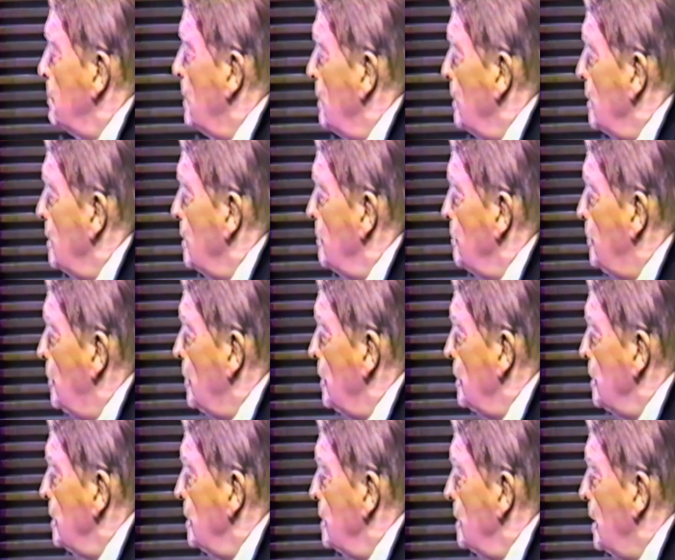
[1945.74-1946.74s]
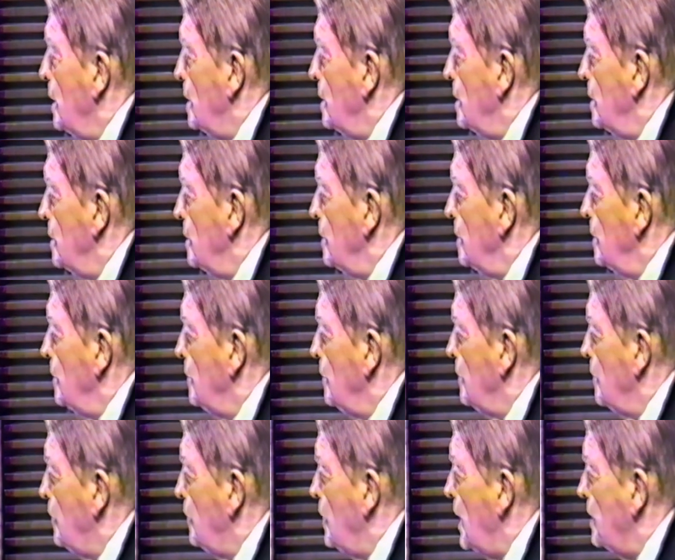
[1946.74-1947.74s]
one of the important
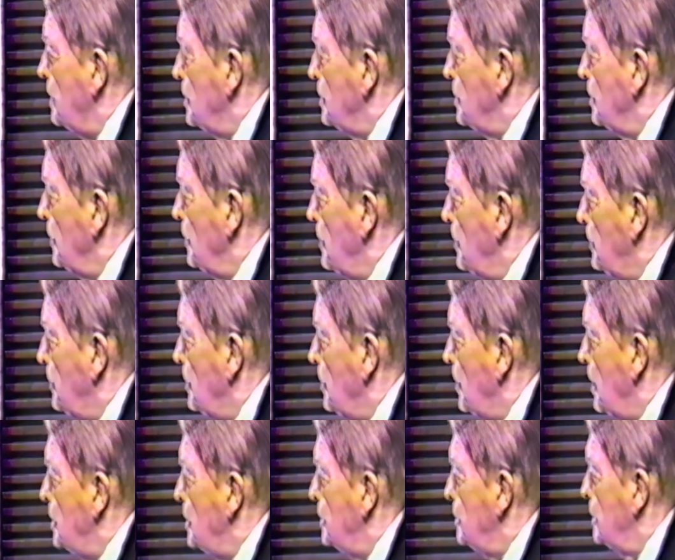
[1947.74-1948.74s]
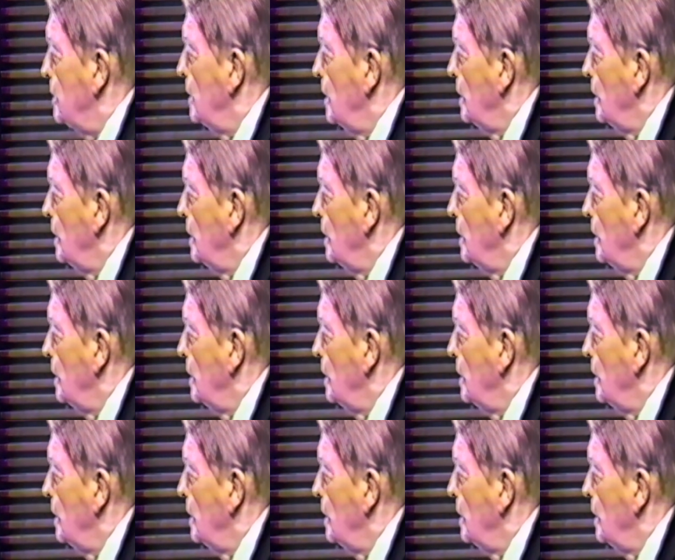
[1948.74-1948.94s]
factors of information